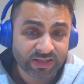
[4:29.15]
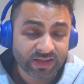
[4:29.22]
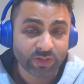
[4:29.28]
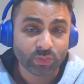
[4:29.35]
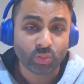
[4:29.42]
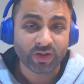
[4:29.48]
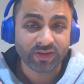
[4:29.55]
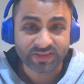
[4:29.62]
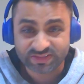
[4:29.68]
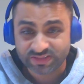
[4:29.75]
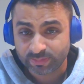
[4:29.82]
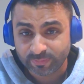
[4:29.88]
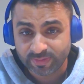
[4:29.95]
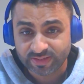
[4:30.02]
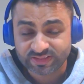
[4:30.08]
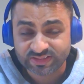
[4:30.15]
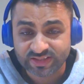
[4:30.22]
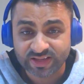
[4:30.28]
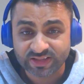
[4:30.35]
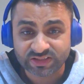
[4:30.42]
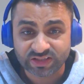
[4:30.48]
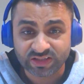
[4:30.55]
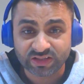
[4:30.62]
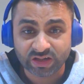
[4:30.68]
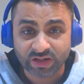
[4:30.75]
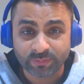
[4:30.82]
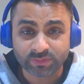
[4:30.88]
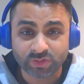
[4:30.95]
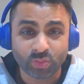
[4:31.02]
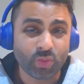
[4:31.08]
and what doesn't make sense in
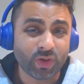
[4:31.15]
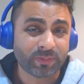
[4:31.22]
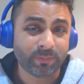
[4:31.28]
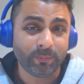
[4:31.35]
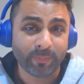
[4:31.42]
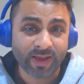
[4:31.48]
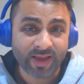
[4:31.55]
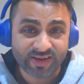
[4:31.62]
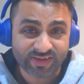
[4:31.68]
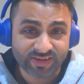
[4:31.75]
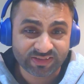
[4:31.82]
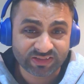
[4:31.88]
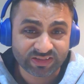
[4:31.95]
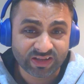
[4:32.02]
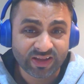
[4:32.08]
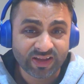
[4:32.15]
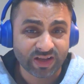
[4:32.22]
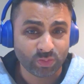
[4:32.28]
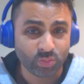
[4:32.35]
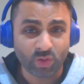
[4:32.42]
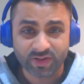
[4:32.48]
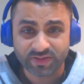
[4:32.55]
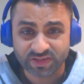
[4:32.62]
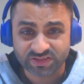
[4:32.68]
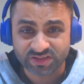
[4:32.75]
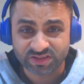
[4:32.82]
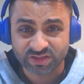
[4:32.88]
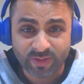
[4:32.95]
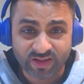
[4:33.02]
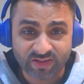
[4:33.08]
terms of what matters and what
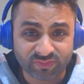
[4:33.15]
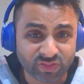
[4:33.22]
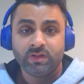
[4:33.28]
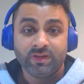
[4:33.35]
doesn't matter.